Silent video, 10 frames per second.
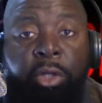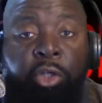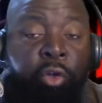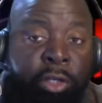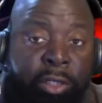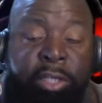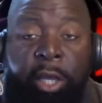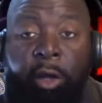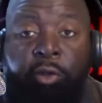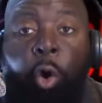You need to
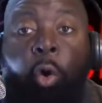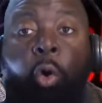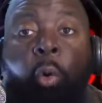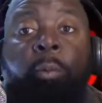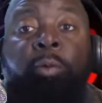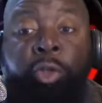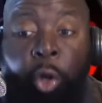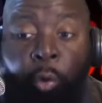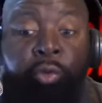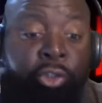tell
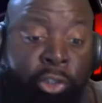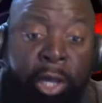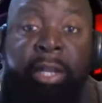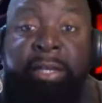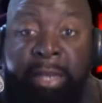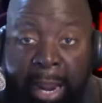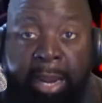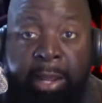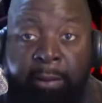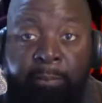your son,
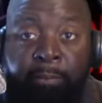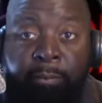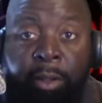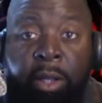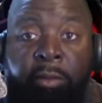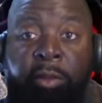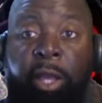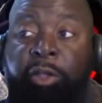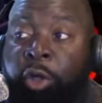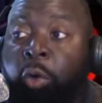daddy,
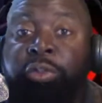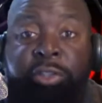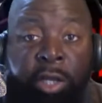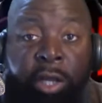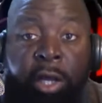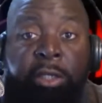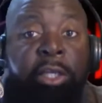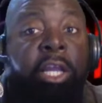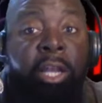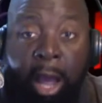that your son
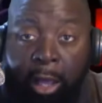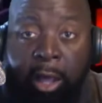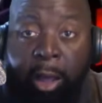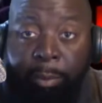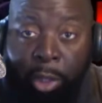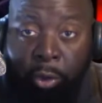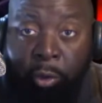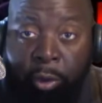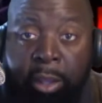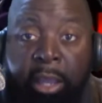cannot come
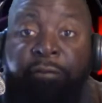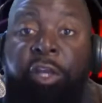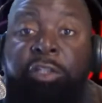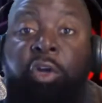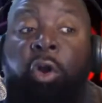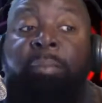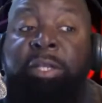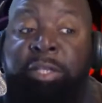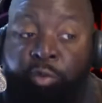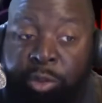here if he's going to be
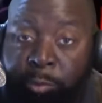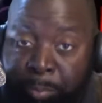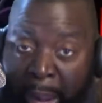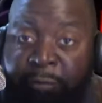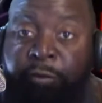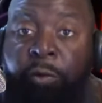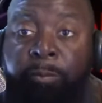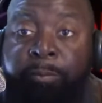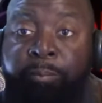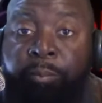disrespectful.